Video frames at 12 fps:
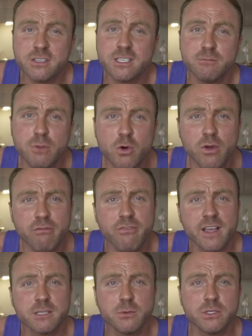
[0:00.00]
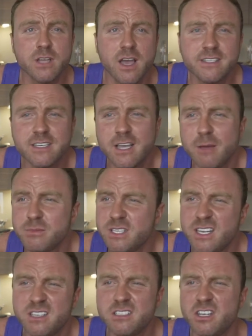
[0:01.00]
This is more when flexible dieting comes
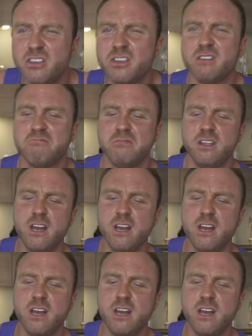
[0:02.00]
in, so you can,